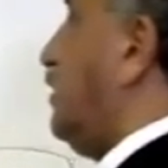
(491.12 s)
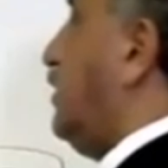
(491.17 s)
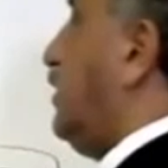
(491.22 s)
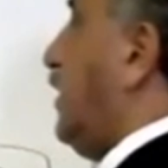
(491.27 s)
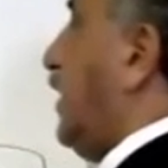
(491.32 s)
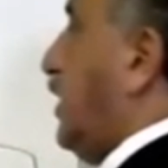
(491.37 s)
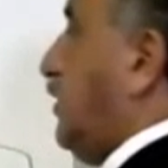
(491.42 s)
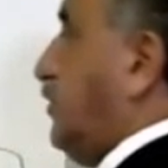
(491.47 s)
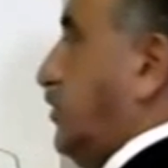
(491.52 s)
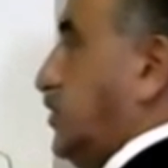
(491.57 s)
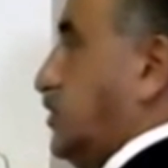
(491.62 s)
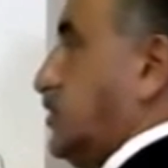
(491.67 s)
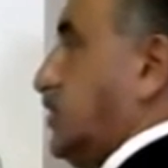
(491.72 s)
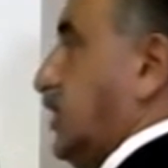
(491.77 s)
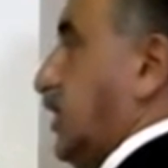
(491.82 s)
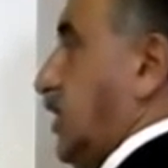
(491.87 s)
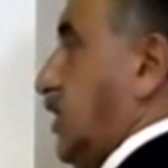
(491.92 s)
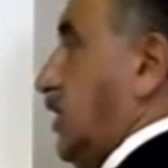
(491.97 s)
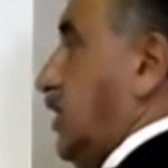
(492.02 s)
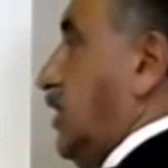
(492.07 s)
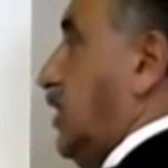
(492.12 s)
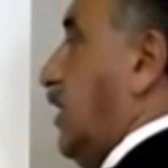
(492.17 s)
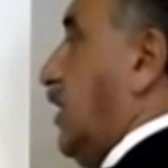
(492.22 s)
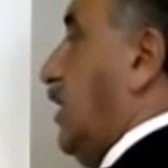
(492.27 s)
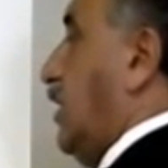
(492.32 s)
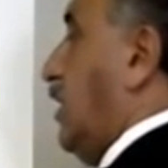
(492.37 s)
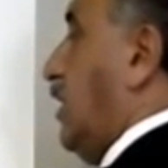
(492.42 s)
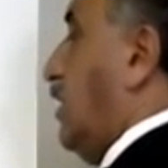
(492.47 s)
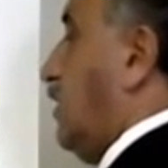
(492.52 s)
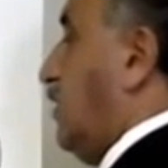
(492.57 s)
now you see
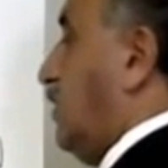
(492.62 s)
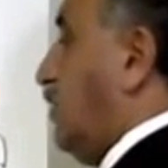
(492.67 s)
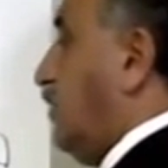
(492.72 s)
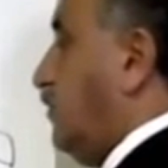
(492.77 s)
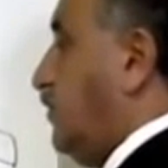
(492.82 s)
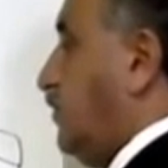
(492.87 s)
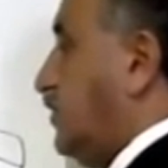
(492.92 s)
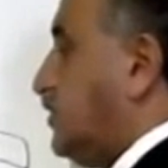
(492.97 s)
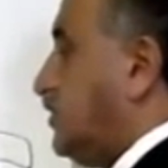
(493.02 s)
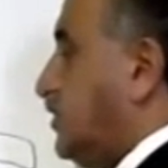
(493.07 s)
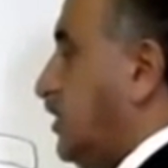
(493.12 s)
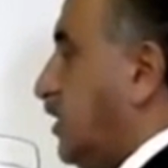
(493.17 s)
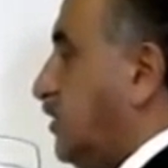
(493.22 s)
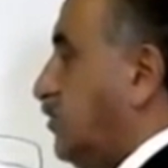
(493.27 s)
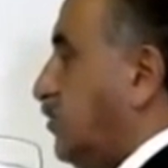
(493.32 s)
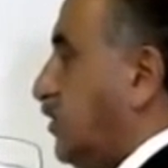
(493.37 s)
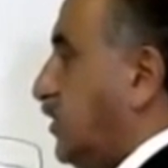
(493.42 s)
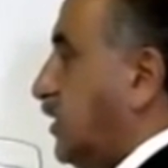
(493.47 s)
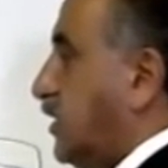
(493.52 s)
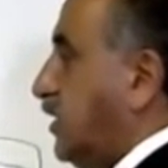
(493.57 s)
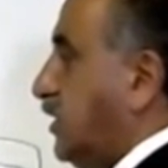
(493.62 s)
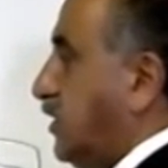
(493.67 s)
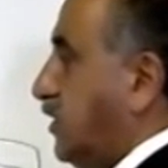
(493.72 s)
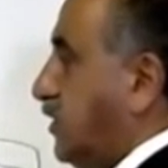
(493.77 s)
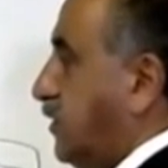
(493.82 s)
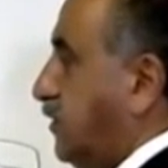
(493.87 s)
how we start working.